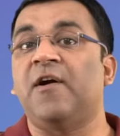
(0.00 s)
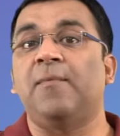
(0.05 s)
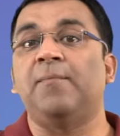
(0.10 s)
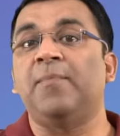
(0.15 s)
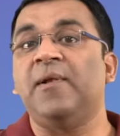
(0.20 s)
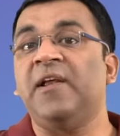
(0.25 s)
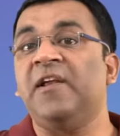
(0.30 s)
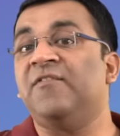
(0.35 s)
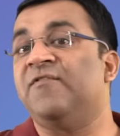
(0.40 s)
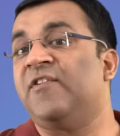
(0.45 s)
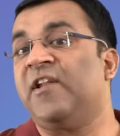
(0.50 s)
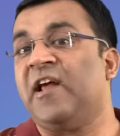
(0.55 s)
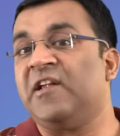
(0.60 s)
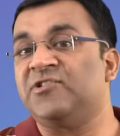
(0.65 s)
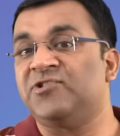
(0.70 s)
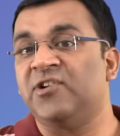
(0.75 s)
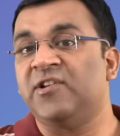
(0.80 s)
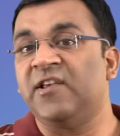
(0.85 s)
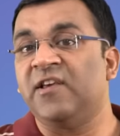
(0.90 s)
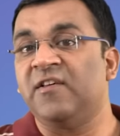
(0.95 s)
complete
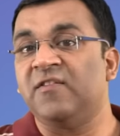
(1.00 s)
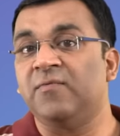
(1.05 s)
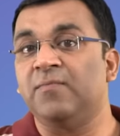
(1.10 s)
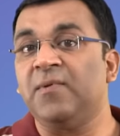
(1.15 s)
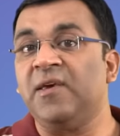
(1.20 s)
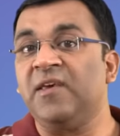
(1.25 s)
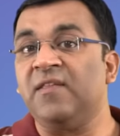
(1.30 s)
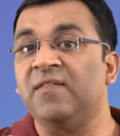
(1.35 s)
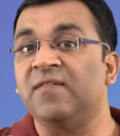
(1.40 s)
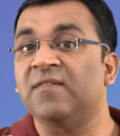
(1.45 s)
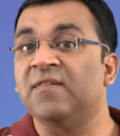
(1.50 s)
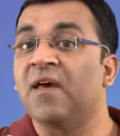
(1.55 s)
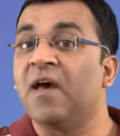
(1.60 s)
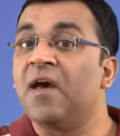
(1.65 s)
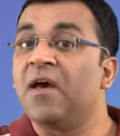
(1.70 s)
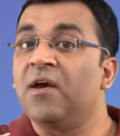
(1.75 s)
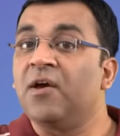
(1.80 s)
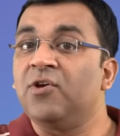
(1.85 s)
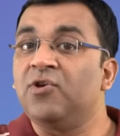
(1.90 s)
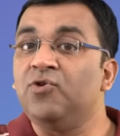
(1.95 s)
financial years means
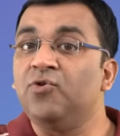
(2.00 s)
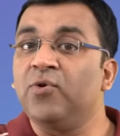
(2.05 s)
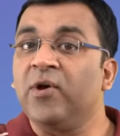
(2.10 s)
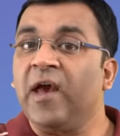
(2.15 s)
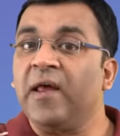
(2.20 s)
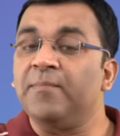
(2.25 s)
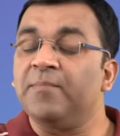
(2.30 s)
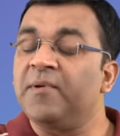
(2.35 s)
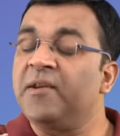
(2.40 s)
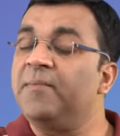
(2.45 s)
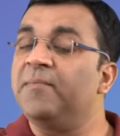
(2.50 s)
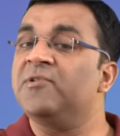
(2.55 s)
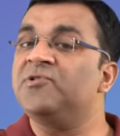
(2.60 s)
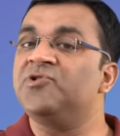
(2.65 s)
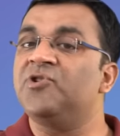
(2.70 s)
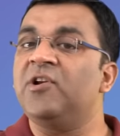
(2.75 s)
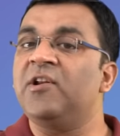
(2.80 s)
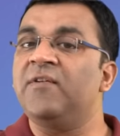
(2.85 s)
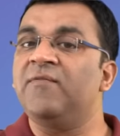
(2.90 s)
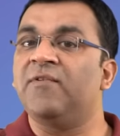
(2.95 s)
you can
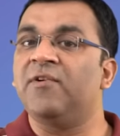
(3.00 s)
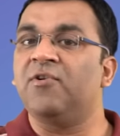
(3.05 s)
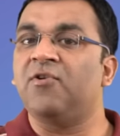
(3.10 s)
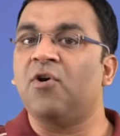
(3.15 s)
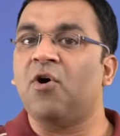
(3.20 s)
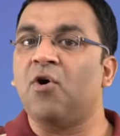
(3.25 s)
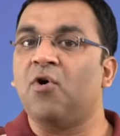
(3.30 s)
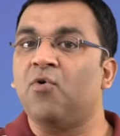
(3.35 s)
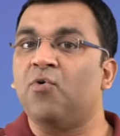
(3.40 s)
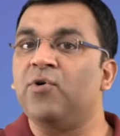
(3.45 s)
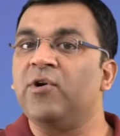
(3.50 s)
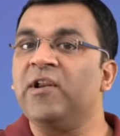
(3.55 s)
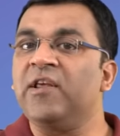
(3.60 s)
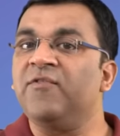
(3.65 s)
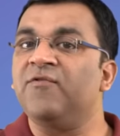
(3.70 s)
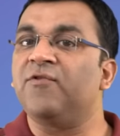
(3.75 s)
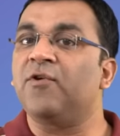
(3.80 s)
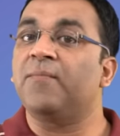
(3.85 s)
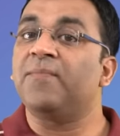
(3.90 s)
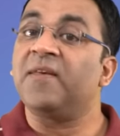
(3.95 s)
prematurely withdraw only
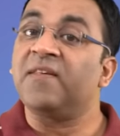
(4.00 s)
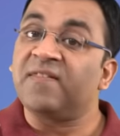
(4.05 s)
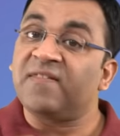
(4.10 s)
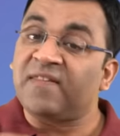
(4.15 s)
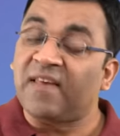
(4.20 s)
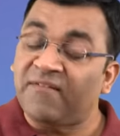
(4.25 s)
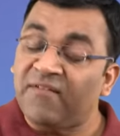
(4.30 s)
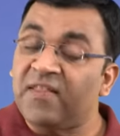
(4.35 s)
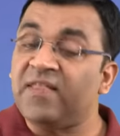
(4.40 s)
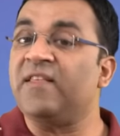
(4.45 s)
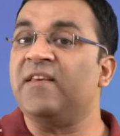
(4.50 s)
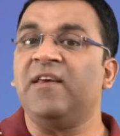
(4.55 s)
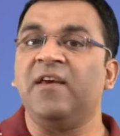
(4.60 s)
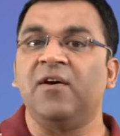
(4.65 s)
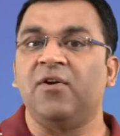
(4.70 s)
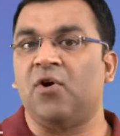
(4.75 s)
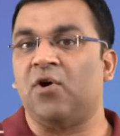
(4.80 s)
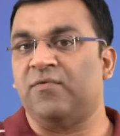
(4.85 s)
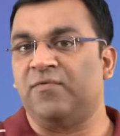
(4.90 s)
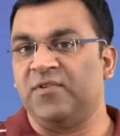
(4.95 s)
from the 7th
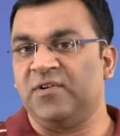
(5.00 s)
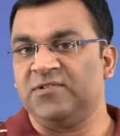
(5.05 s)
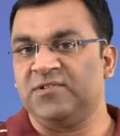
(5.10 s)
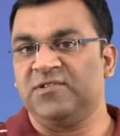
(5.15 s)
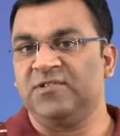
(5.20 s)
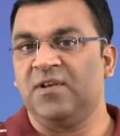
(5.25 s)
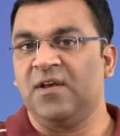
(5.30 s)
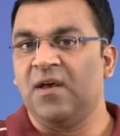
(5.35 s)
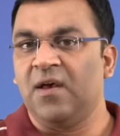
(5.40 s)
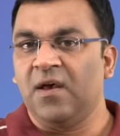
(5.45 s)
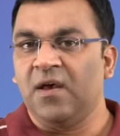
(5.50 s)
year onwards.